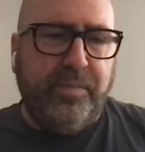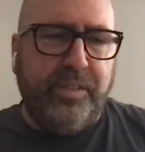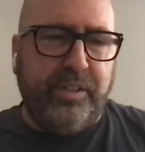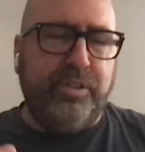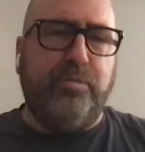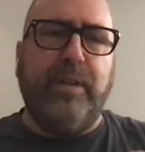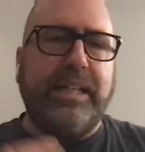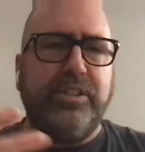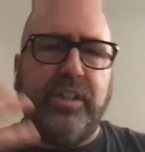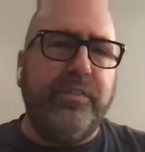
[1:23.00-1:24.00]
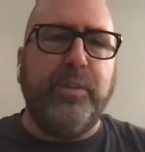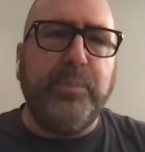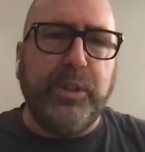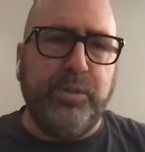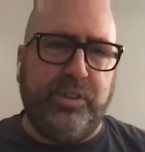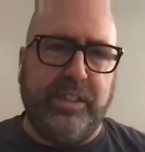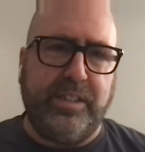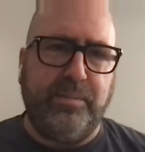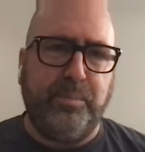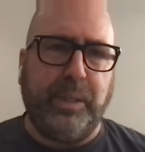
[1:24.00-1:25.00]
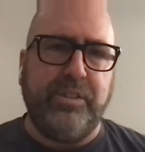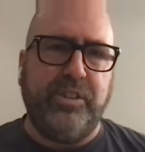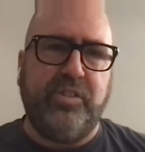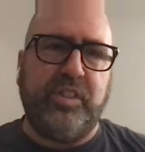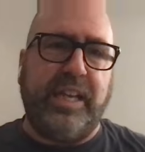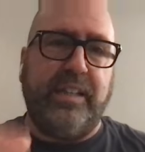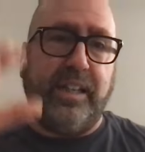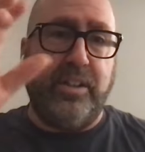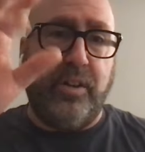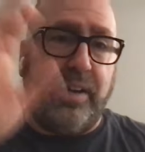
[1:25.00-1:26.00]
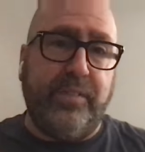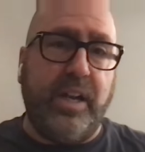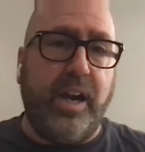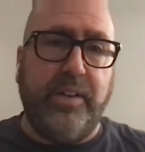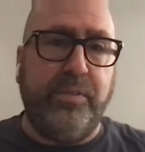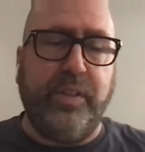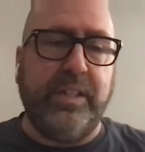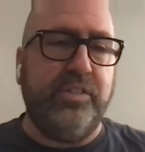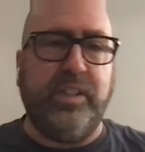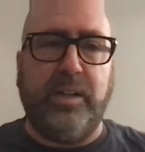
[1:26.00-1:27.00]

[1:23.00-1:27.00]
the direction of the music by just saying like, oh, I have nine things in.